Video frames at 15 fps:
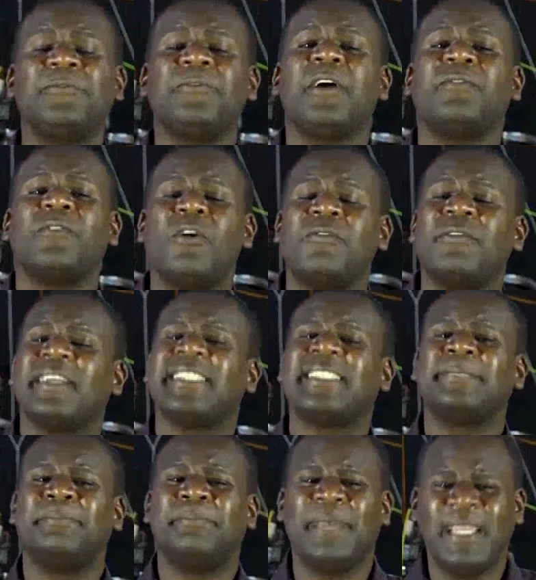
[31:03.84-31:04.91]
if you have
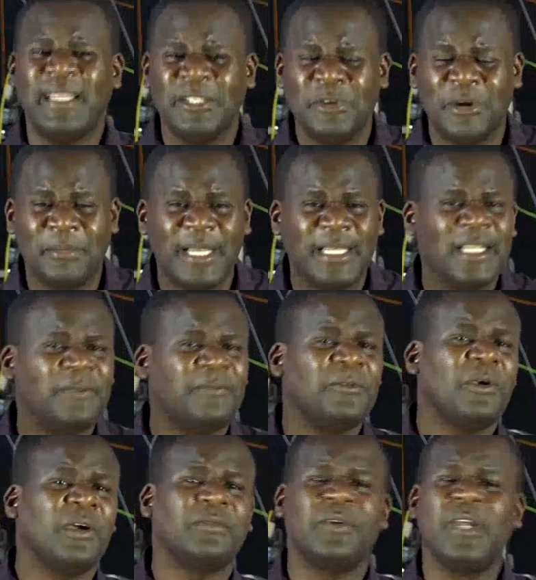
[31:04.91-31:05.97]
overspent your money, if
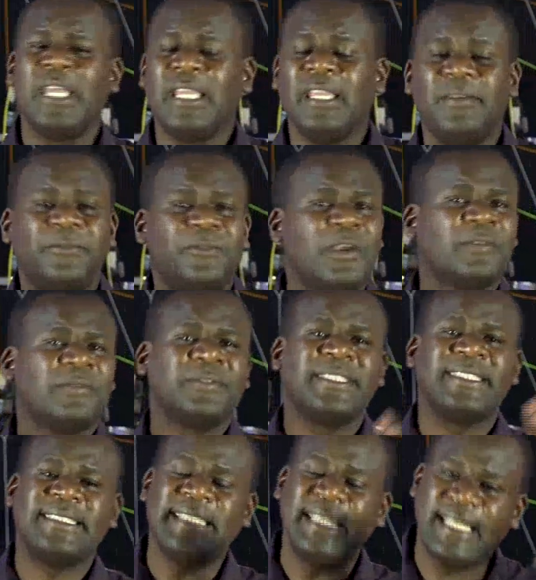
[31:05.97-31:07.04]
you have
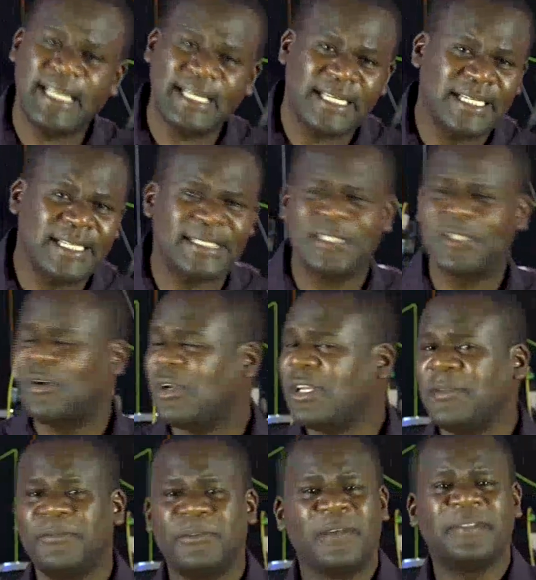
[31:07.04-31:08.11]
sinned against God,
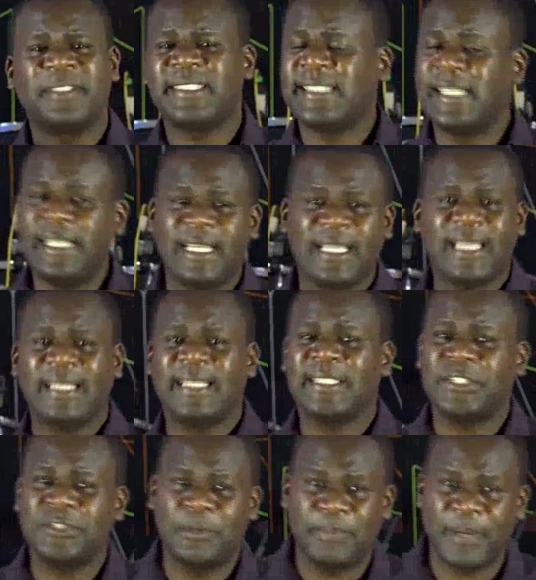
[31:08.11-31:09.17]
if you have sinned
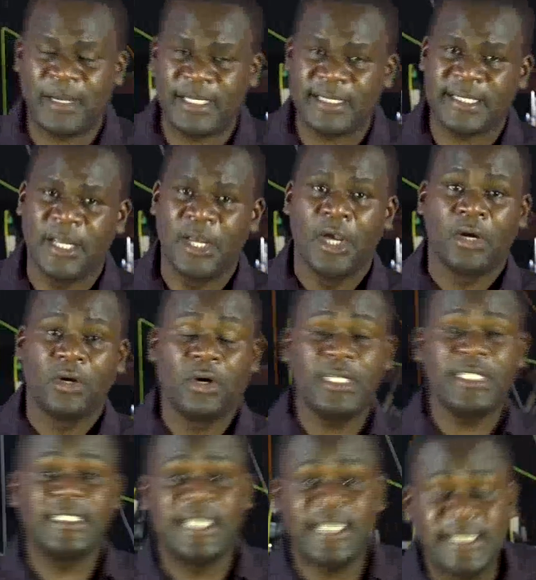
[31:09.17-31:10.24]
against your parents,
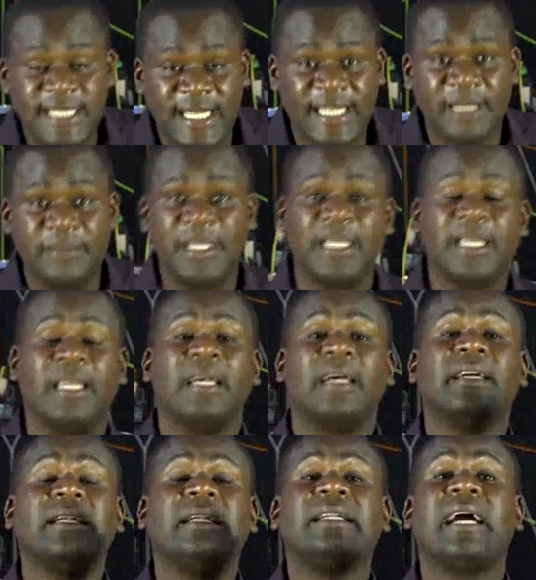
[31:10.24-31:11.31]
God is just telling me,
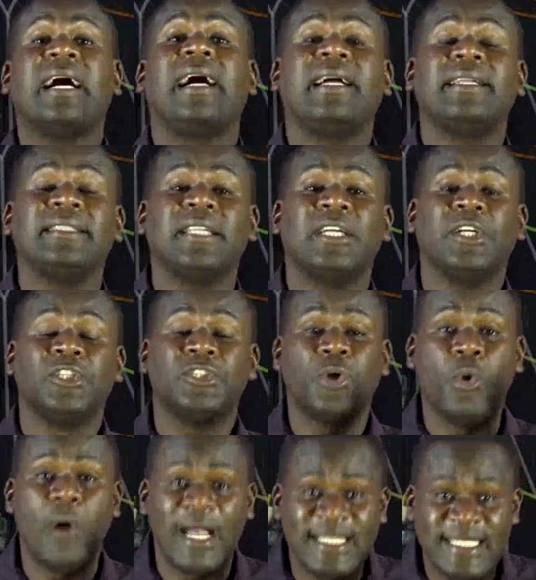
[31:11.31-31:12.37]
run
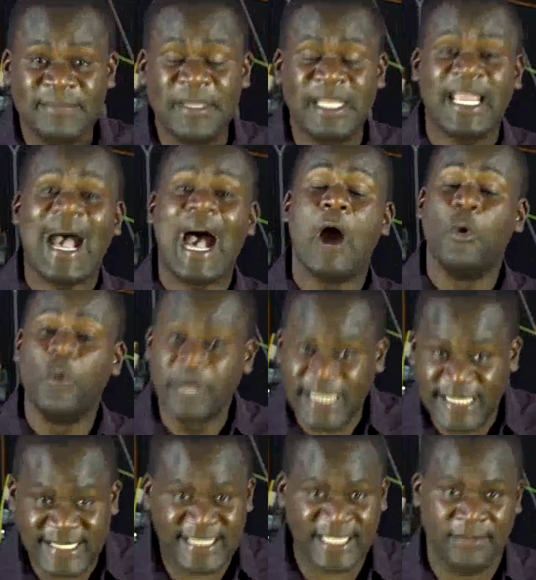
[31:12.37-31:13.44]
towards me. I will
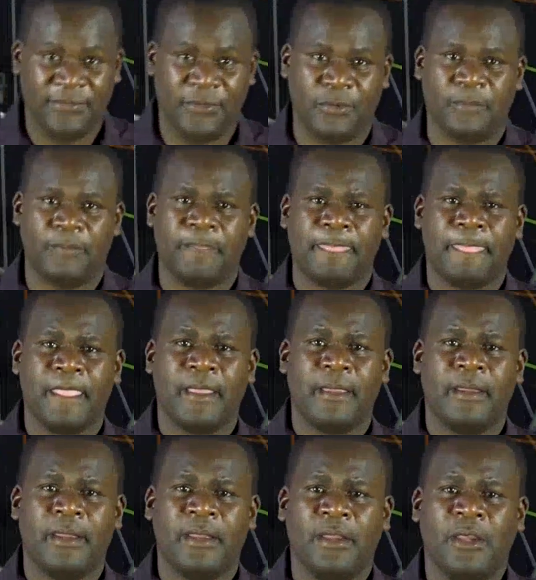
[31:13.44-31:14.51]
receive you.
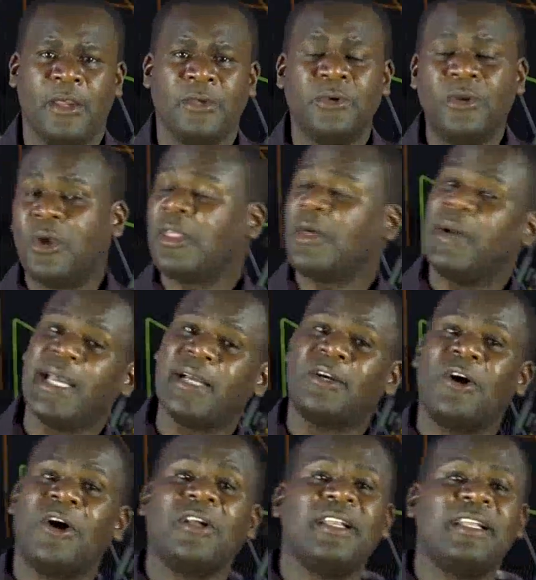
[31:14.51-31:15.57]
You know the way
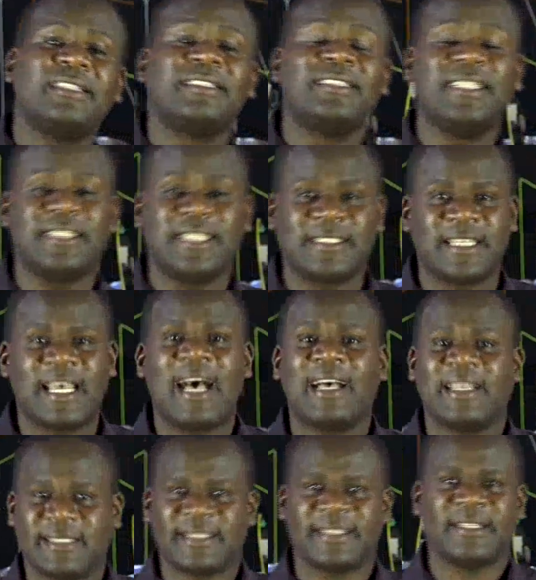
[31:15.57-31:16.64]
God treats
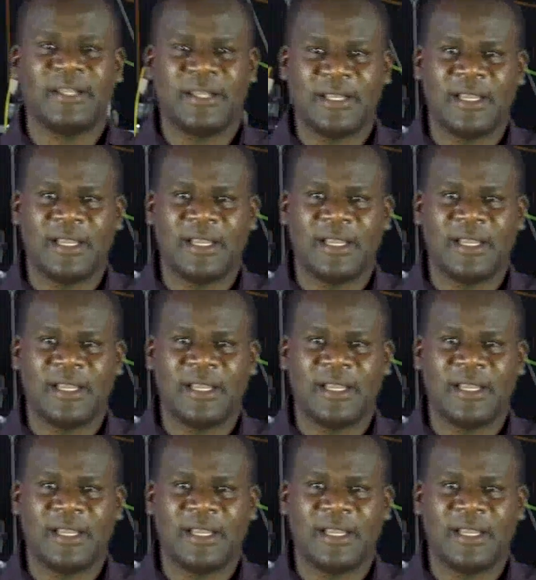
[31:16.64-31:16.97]
us